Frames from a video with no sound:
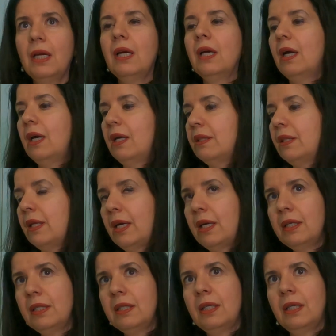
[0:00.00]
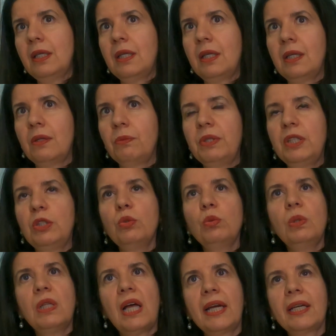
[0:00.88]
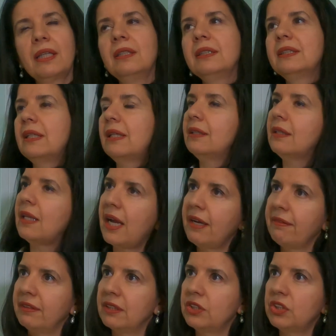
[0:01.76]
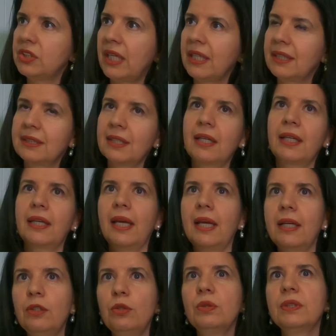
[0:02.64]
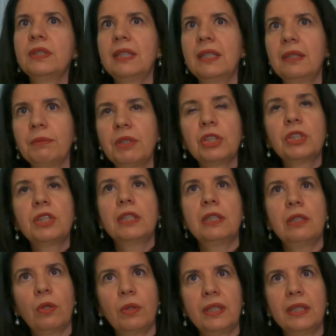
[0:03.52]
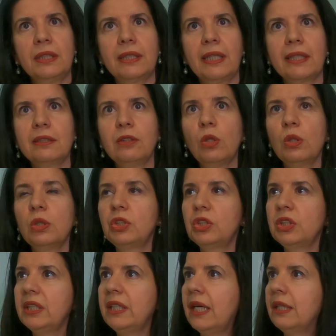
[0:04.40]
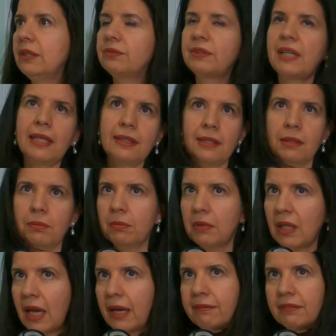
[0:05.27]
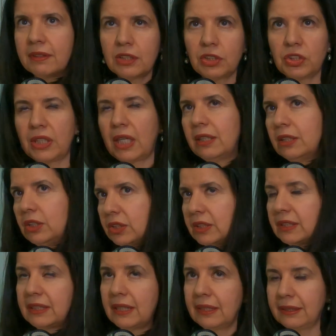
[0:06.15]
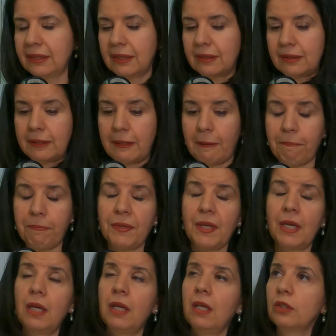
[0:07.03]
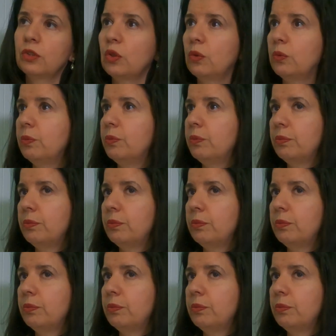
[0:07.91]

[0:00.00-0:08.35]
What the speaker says: And then we do likeness and liveness checks, again using machine learning technology and random liveness challenges, etc. So